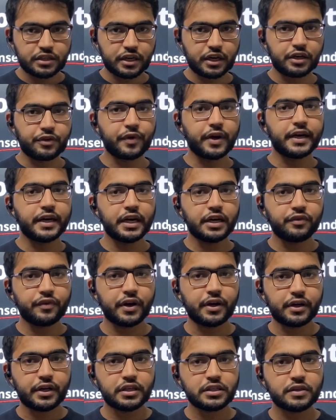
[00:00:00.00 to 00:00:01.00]
year
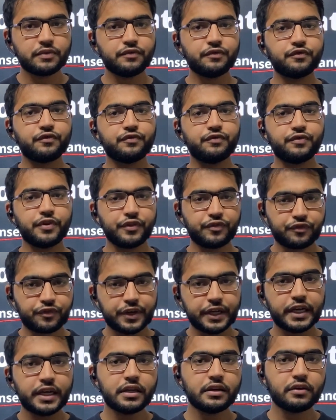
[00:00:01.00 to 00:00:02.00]
2020, some
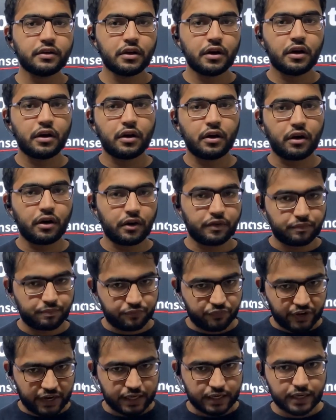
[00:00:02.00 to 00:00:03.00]
15
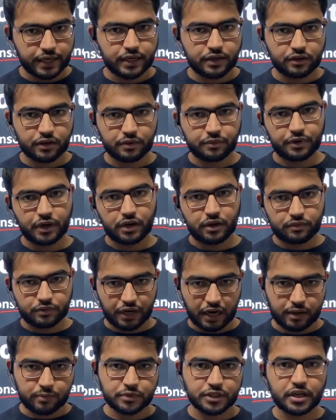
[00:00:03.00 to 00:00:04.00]
wetland
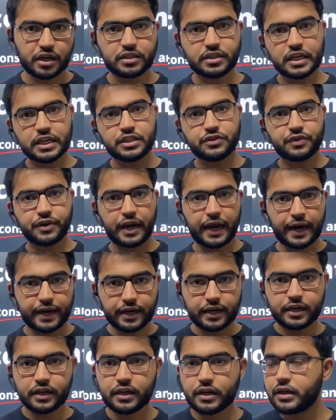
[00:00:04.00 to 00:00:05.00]
Ramsar sites were
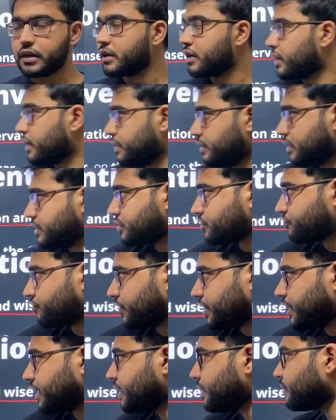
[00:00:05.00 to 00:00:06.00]
added in this
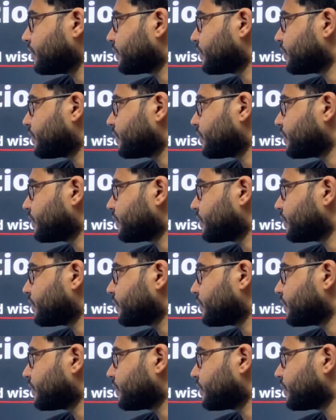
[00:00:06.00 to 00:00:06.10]
treaty,